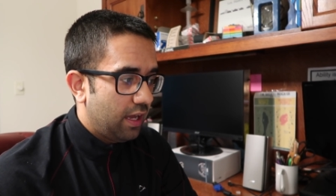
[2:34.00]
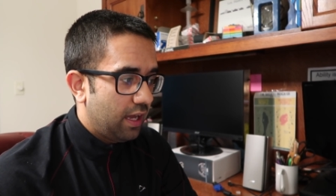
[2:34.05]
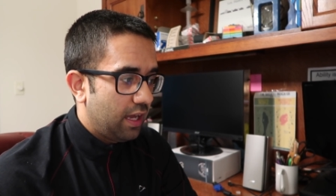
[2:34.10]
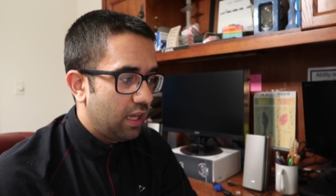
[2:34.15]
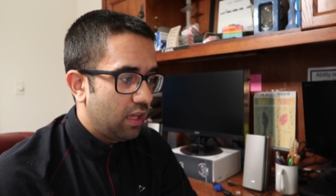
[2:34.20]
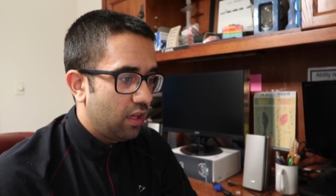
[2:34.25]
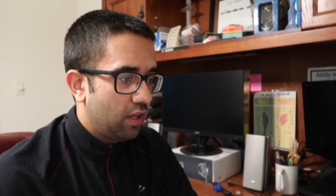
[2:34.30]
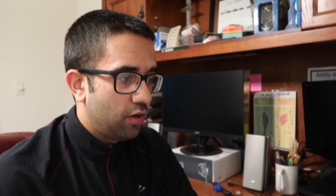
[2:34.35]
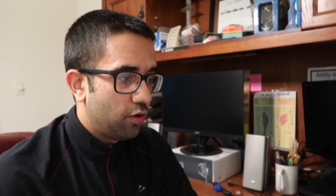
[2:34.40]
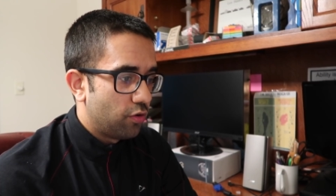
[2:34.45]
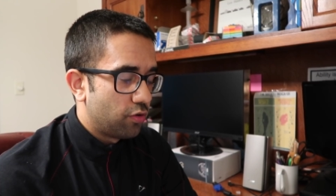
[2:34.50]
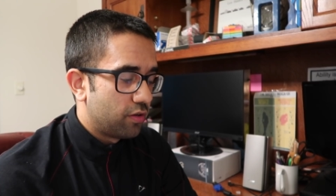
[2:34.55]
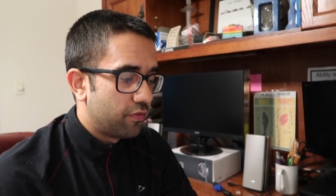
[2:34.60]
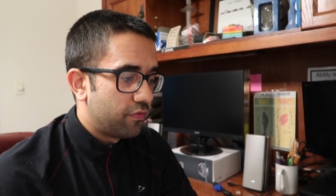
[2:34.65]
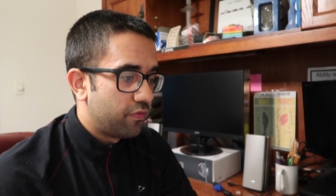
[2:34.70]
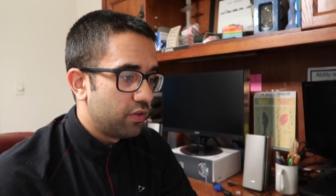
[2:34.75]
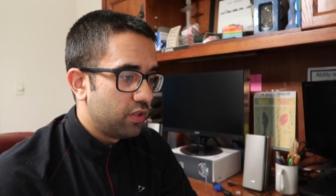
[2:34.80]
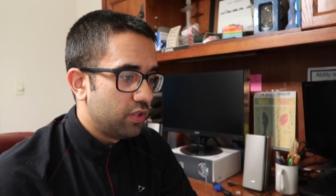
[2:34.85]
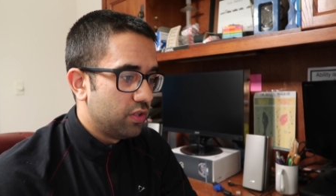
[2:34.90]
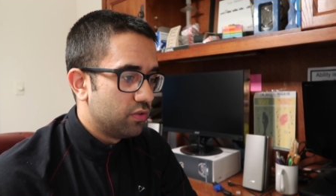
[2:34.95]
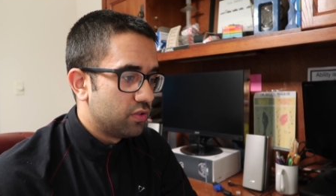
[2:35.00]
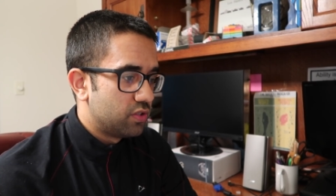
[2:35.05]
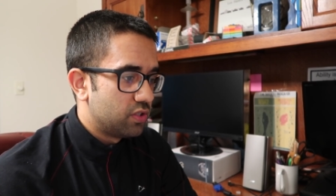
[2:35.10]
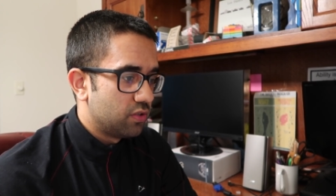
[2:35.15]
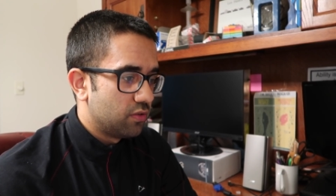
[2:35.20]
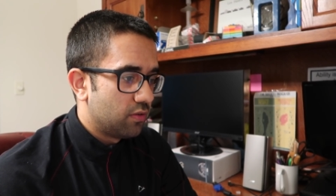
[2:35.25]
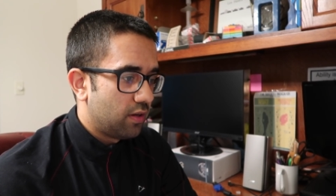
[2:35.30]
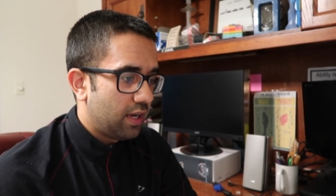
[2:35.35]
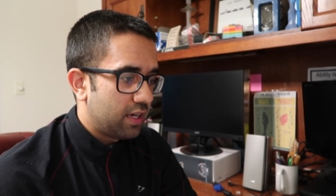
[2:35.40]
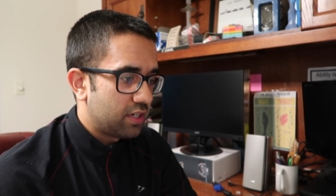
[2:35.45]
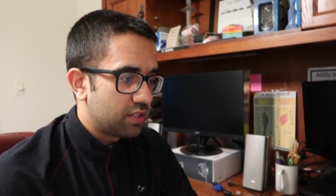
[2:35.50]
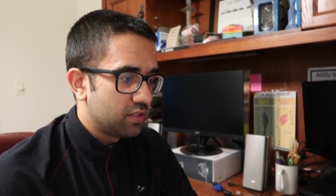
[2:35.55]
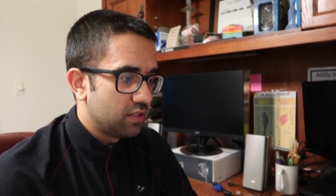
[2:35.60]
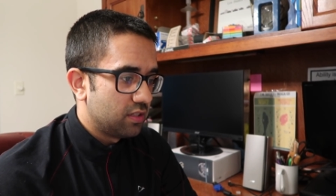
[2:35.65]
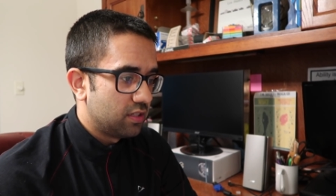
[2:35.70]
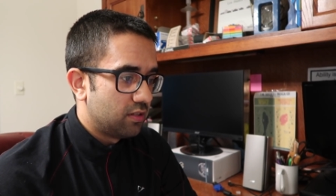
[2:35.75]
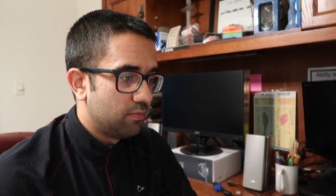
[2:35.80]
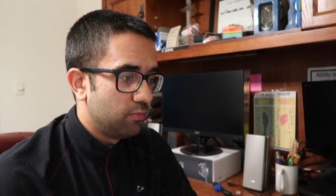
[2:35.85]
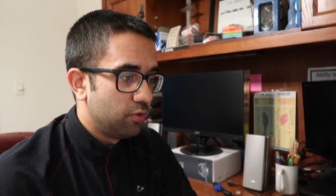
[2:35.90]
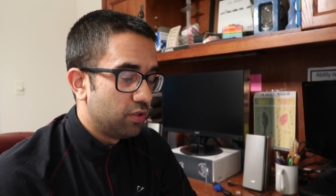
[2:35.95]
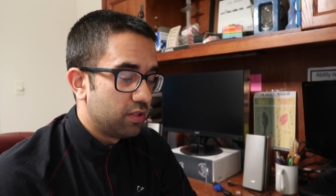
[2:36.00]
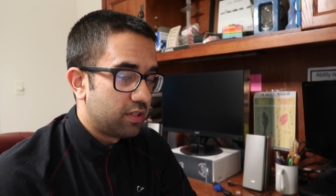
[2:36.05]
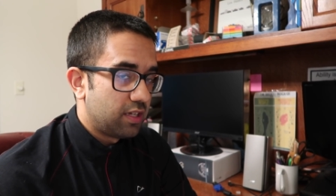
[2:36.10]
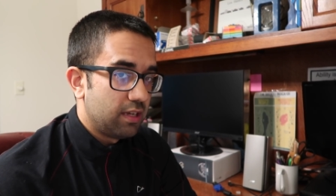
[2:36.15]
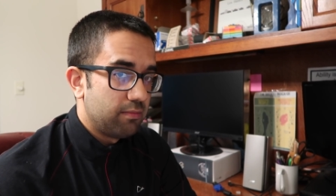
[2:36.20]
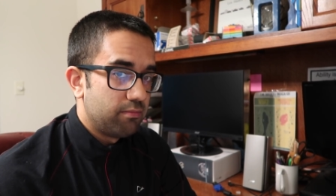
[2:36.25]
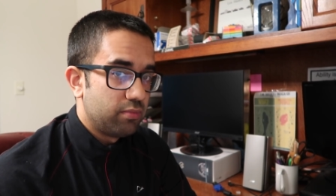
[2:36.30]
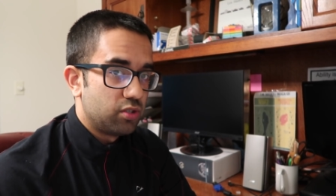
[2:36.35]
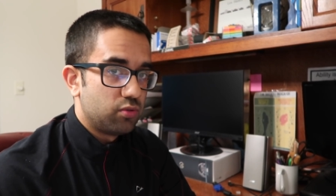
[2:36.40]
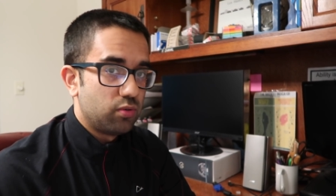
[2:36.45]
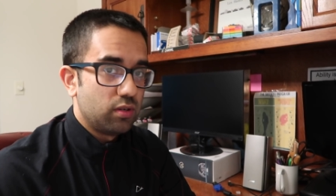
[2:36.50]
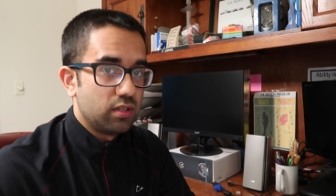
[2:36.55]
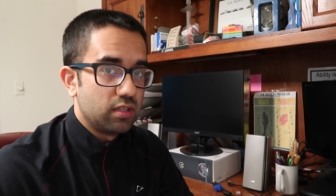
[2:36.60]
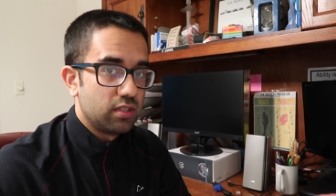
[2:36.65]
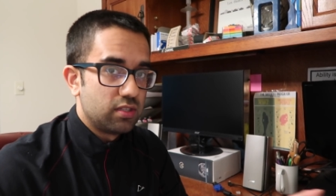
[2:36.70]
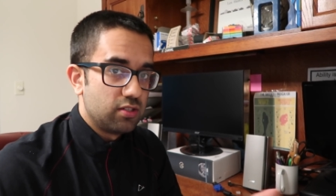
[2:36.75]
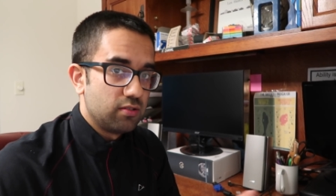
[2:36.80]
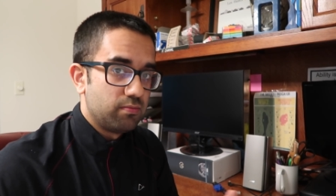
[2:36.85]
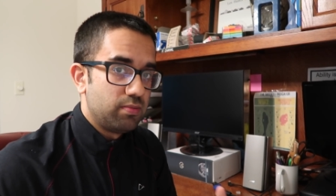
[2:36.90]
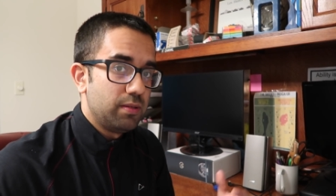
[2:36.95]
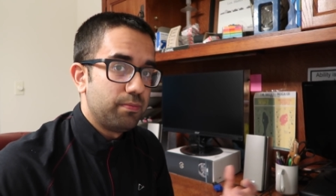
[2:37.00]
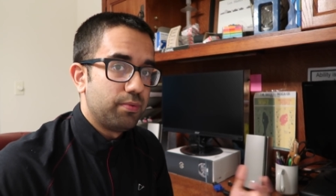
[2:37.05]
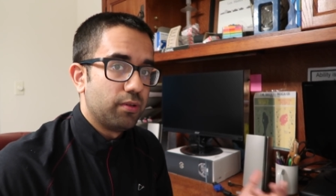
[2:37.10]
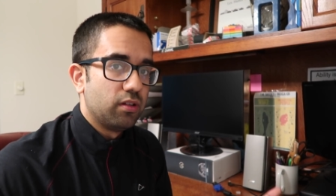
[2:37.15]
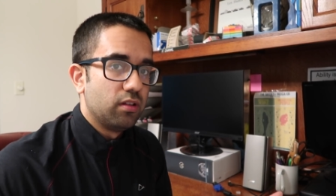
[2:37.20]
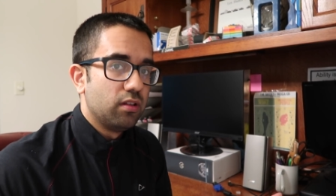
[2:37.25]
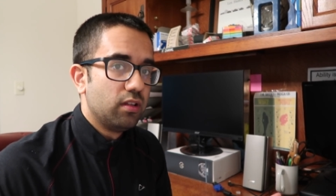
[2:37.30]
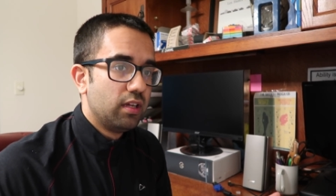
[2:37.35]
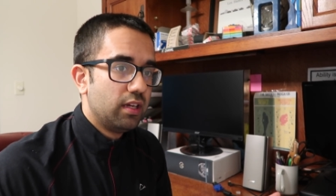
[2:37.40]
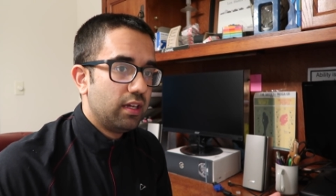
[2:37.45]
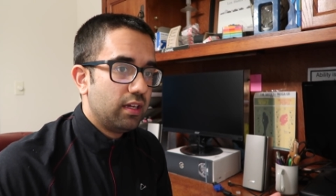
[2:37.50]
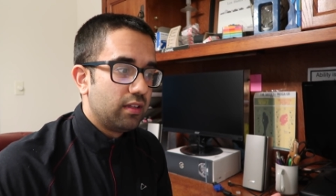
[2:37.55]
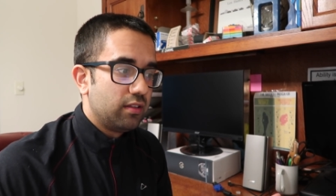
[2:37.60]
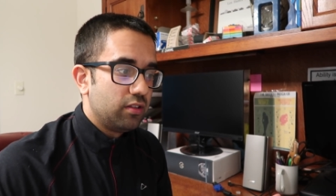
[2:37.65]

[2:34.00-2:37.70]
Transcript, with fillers: And in order for you to actually communicate between the two people,